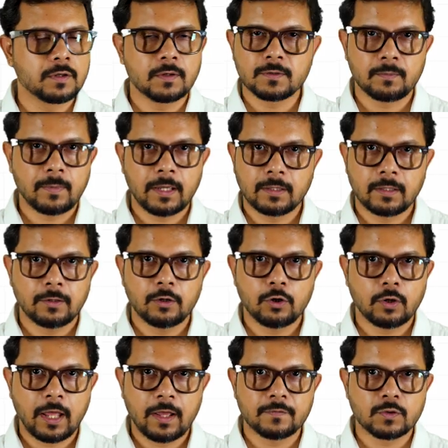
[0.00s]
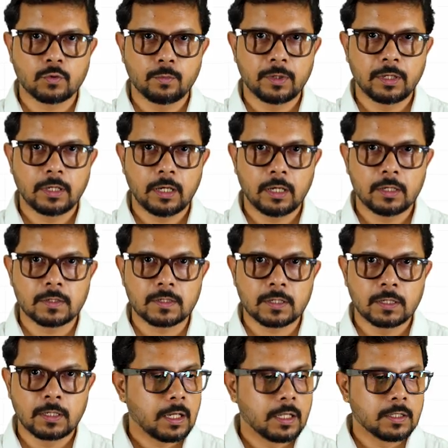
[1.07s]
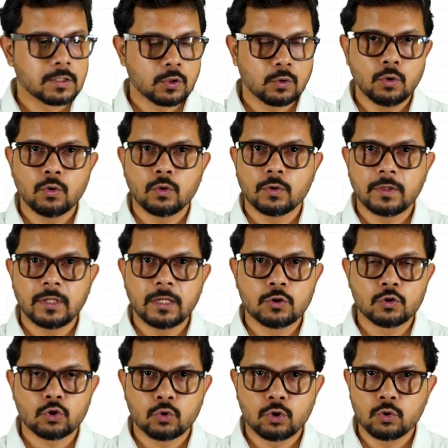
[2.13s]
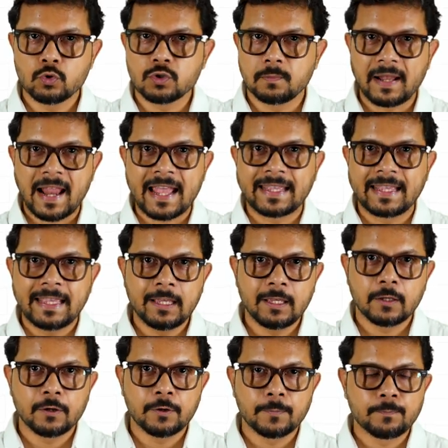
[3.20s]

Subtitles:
years back, they did not have so many colors. And so they used to use black ink.